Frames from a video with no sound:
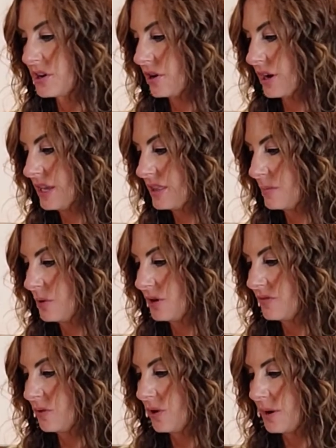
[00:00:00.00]
you're in the
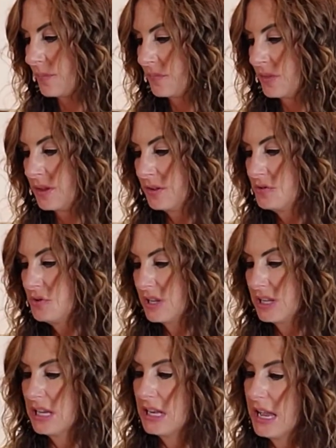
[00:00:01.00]
mood for. You
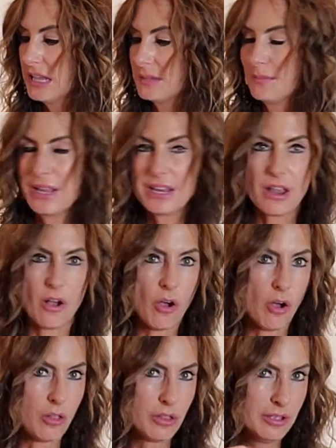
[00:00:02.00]
can eat as many
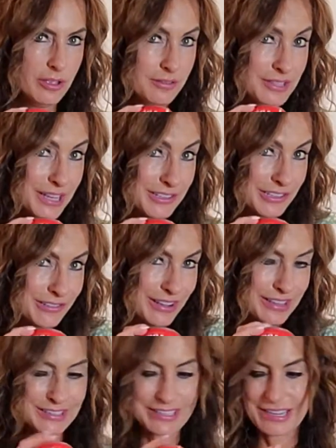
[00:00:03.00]
olives as you
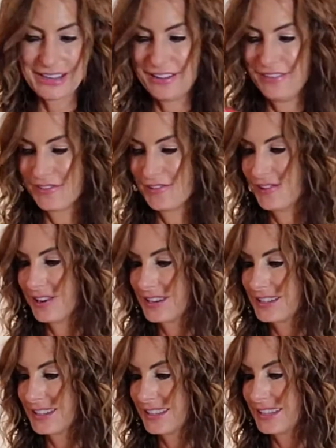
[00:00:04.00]
want, of
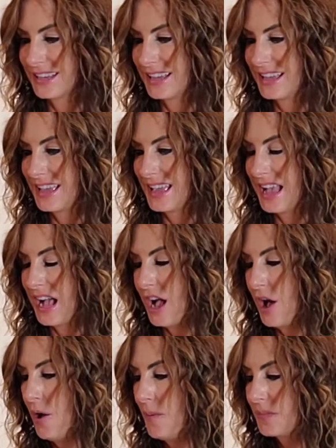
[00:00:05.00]
course.
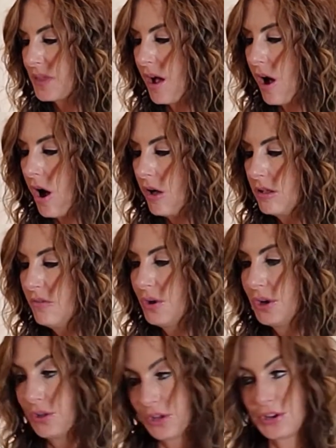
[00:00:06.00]
Olive
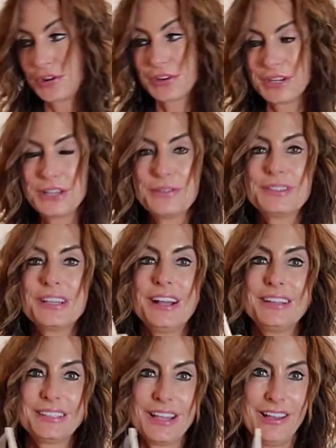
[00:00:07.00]
oil, you're going to use
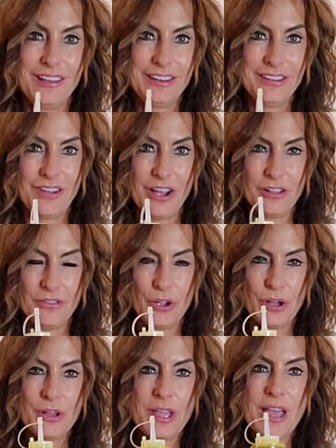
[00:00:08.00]
a ton of olive
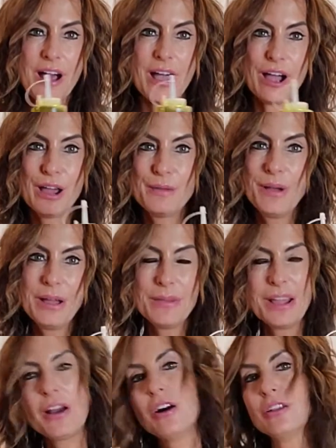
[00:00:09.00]
oil. I buy
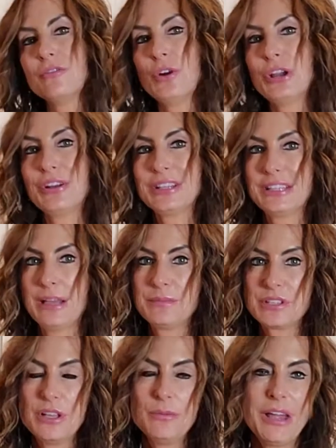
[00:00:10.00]
my olive oil at
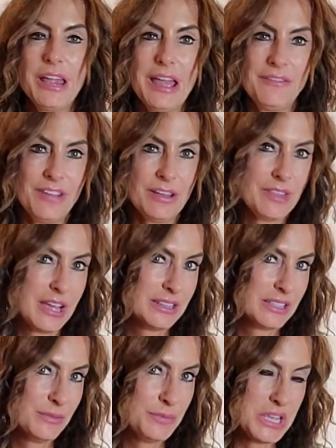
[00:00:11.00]
Sam's Club. I have found
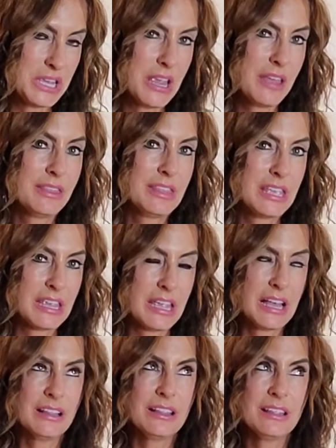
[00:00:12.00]
that to be
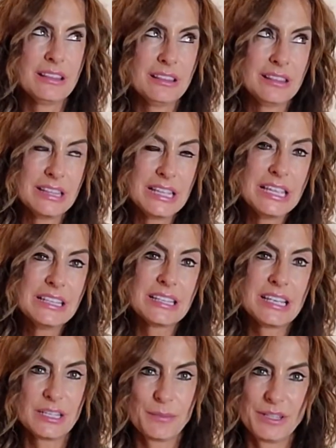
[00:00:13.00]
the least
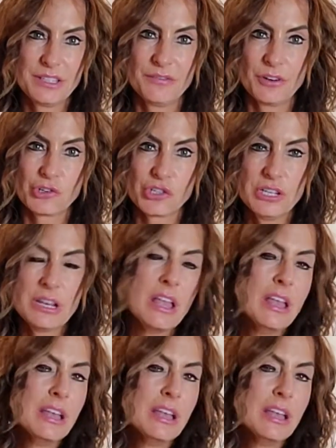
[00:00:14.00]
expensive version.